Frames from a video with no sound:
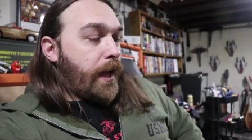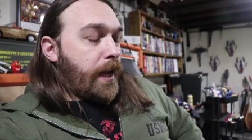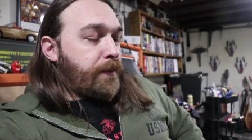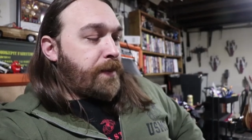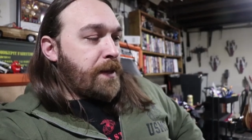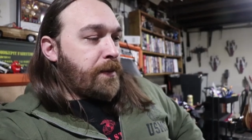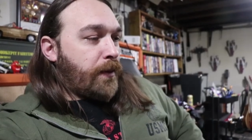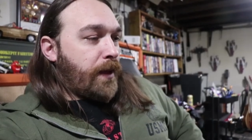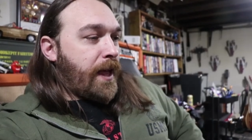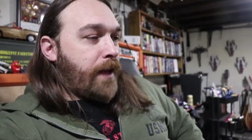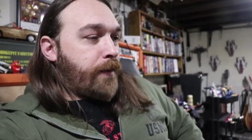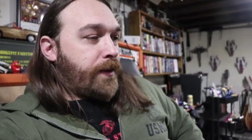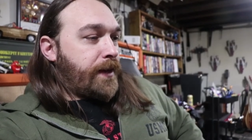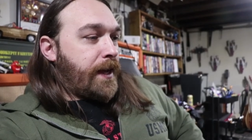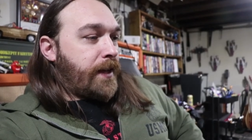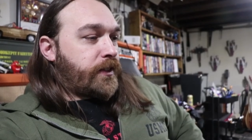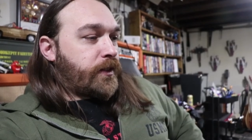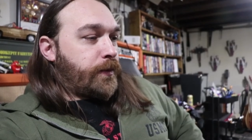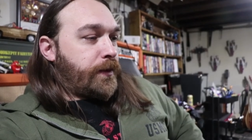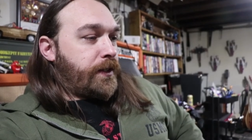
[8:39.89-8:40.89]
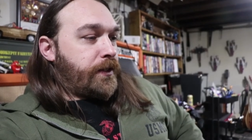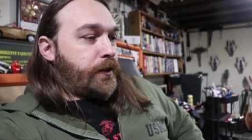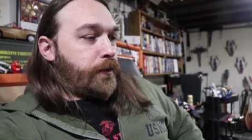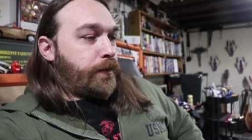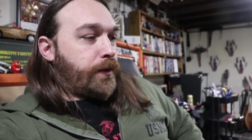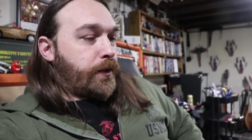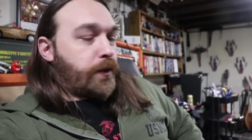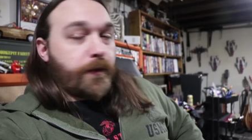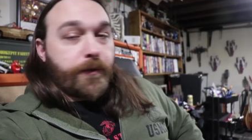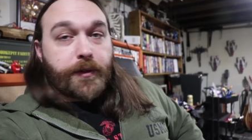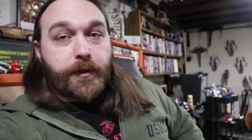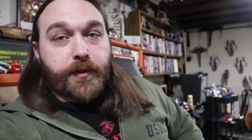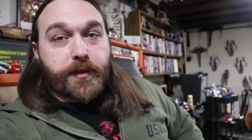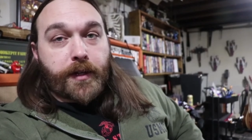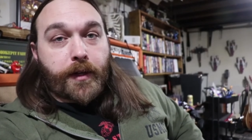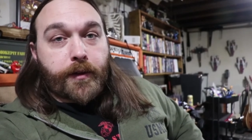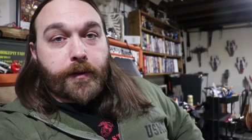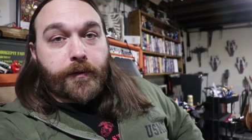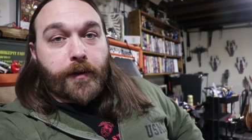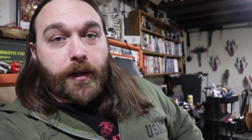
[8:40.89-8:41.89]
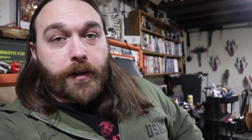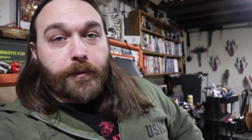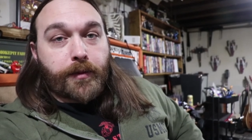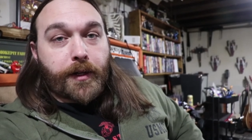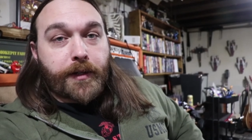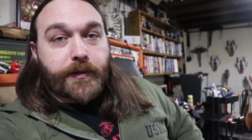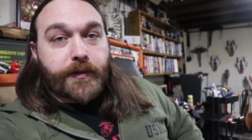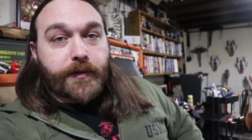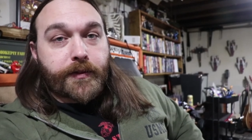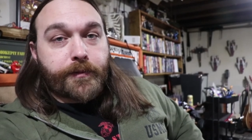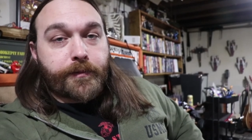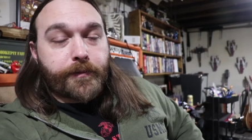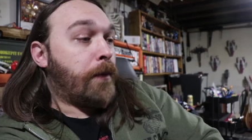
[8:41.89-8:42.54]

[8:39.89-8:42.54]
And people have been asking me to do book reviews in other fucking places.